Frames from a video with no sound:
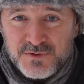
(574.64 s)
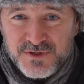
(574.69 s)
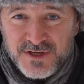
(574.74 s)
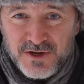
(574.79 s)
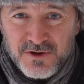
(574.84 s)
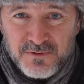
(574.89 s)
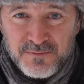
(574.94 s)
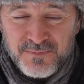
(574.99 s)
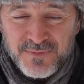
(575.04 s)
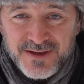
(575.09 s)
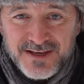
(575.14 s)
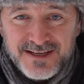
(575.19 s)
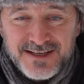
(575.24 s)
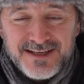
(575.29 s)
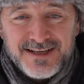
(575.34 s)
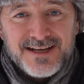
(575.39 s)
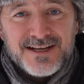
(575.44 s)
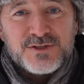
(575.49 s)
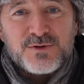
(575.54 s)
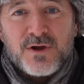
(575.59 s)
sale.
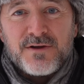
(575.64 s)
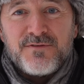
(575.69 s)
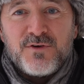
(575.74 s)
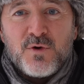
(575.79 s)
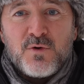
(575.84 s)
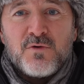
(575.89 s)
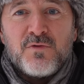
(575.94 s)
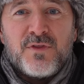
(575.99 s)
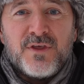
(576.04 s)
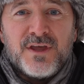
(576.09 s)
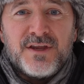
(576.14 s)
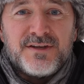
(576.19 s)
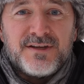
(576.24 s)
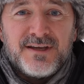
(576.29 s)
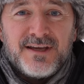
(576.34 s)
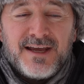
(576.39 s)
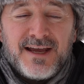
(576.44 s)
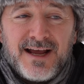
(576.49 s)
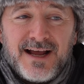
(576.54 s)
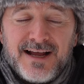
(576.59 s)
So I know that
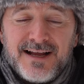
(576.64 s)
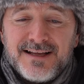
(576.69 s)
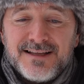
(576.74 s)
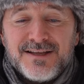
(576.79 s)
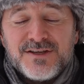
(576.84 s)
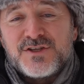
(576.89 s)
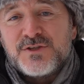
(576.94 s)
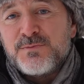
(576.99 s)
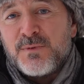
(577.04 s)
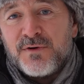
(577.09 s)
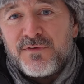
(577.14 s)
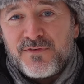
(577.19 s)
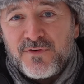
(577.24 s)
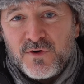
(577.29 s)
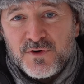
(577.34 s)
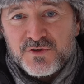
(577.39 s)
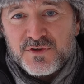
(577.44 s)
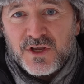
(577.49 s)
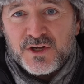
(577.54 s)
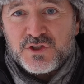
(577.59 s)
this is my
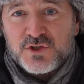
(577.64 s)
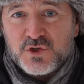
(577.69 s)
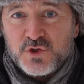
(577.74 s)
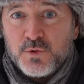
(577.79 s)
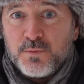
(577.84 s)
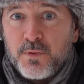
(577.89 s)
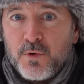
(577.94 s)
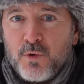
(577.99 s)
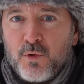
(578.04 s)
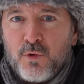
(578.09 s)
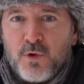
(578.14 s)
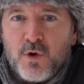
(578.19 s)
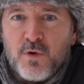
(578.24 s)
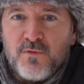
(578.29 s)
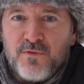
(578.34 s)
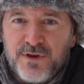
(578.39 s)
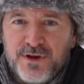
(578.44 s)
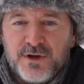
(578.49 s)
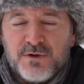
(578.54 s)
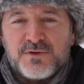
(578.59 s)
first like super low
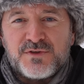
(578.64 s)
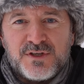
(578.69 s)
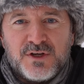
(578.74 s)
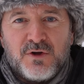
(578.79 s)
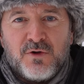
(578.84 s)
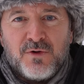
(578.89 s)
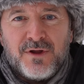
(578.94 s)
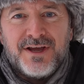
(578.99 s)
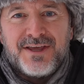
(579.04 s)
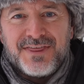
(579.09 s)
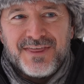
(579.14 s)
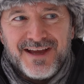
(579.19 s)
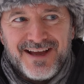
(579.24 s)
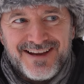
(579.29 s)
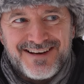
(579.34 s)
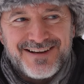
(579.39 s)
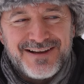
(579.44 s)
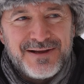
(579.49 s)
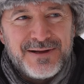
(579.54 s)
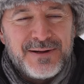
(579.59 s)
video sale like
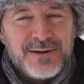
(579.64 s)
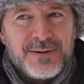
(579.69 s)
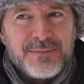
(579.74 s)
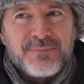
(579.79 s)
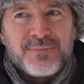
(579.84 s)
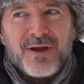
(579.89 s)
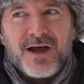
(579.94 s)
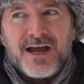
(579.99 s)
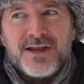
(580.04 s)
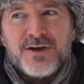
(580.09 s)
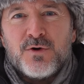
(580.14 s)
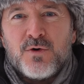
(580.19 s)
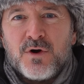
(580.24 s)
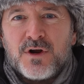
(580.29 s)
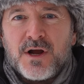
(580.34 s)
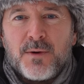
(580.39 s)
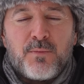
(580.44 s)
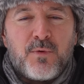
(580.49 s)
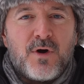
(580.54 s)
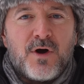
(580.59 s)
that. I know a
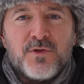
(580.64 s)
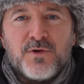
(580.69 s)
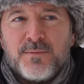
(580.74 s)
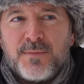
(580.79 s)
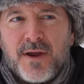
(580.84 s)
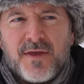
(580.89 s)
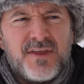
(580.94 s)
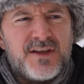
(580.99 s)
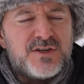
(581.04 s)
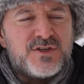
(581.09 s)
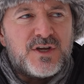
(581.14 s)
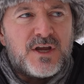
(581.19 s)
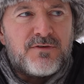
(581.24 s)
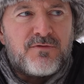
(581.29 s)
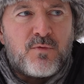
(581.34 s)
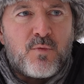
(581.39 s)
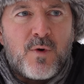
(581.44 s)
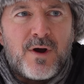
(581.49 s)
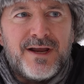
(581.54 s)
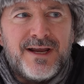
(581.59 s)
couple other people, I think
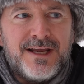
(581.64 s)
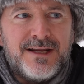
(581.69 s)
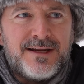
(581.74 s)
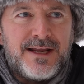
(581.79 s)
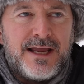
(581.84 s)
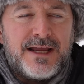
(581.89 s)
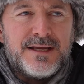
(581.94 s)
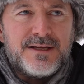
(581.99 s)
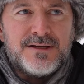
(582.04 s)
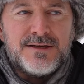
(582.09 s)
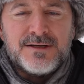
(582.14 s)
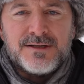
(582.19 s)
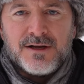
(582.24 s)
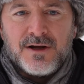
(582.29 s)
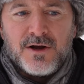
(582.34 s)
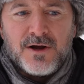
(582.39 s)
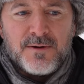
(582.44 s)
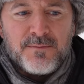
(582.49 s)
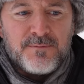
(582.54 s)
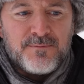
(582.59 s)
Jeff White and
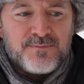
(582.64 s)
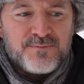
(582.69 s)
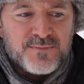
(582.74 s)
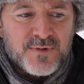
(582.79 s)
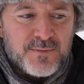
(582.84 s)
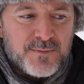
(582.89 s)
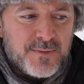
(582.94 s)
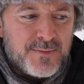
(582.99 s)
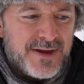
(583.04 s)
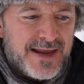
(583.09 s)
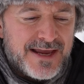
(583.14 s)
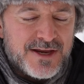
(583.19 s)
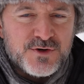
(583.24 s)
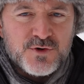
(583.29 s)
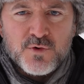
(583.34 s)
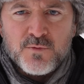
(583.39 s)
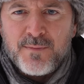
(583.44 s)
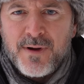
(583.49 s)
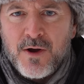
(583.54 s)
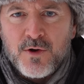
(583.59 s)
um, maybe
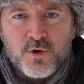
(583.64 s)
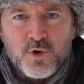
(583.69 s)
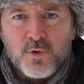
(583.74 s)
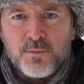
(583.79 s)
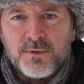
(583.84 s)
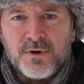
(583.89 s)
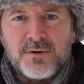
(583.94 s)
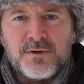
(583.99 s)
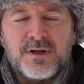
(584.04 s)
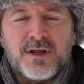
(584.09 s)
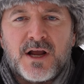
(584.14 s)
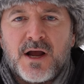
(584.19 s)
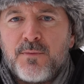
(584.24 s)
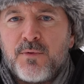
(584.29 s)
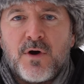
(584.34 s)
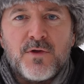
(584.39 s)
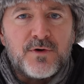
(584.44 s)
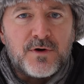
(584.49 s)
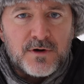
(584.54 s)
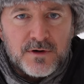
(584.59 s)
Andrew Balcombe and a
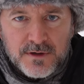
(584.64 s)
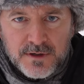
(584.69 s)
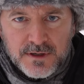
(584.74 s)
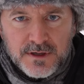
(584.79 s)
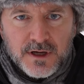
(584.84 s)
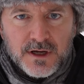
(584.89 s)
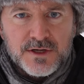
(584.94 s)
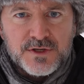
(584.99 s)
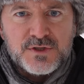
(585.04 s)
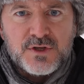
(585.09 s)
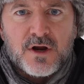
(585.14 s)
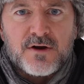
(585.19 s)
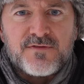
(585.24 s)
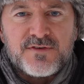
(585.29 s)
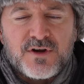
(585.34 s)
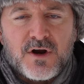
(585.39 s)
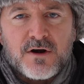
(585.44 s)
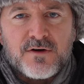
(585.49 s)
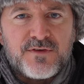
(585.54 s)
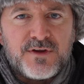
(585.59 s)
couple other uh, stock
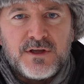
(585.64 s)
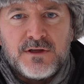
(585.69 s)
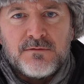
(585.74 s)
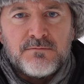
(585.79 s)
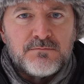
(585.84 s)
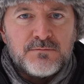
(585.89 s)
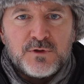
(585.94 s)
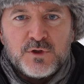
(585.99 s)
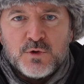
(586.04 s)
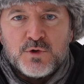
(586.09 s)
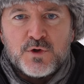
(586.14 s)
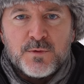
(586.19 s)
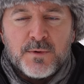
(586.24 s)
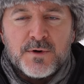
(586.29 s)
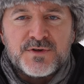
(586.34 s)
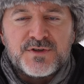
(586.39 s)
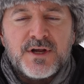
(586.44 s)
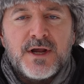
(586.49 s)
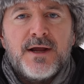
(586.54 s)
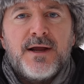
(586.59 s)
photography
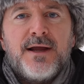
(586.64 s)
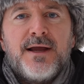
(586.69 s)
YouTubers